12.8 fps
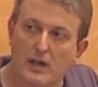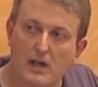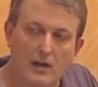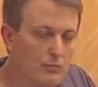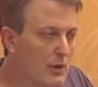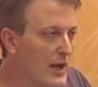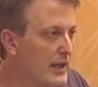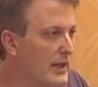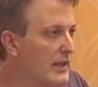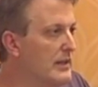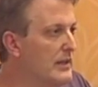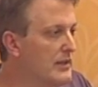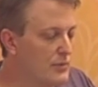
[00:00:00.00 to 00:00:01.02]
uh,
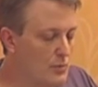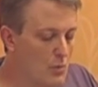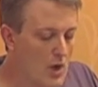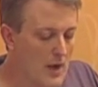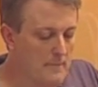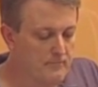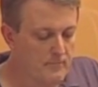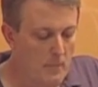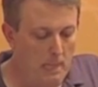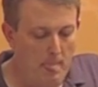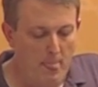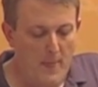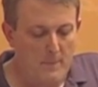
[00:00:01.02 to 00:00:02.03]
rating if you want.
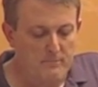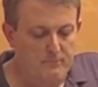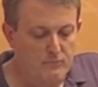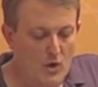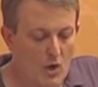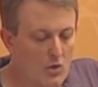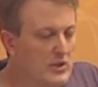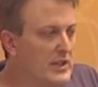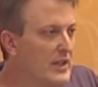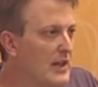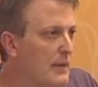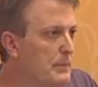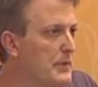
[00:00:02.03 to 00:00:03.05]
Only a
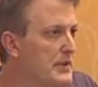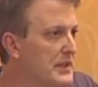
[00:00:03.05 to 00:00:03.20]
couple of